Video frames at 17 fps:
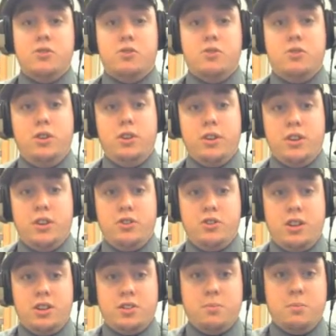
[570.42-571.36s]
You're going to
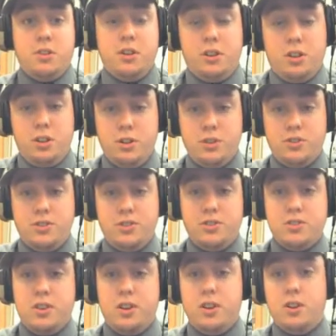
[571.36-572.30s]
draw some
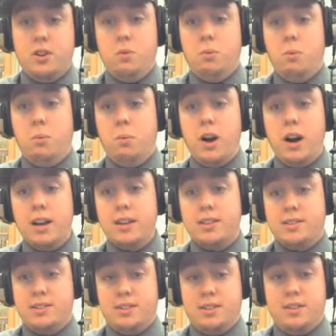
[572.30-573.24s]
conclusions on why
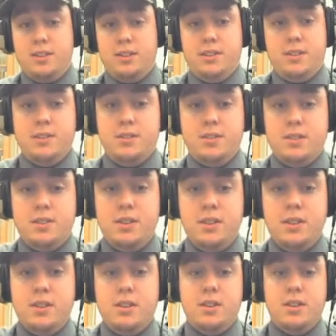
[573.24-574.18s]
this occurs.
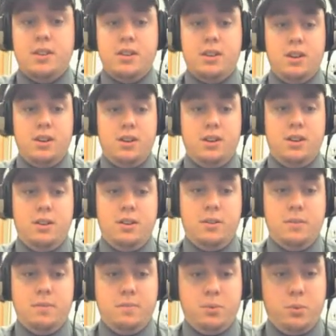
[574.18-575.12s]

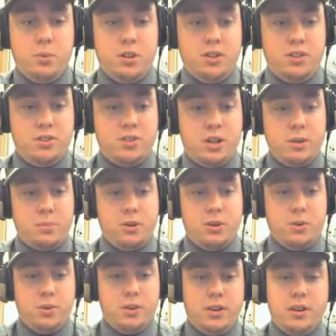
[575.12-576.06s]
We're going to stop
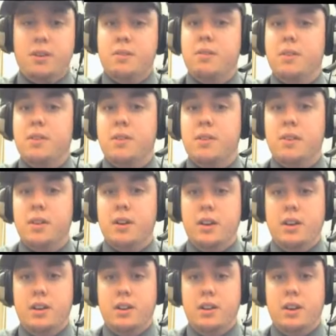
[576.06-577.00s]
recording,
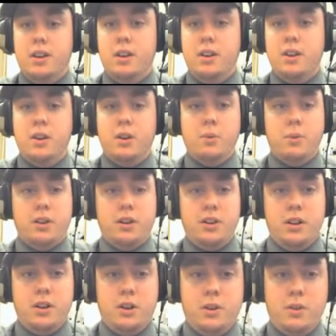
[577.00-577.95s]
and we're
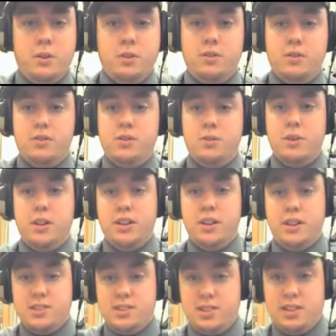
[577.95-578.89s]
going to go to our
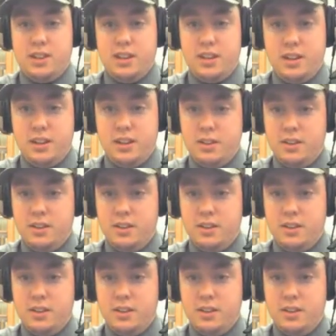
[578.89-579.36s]
next slide.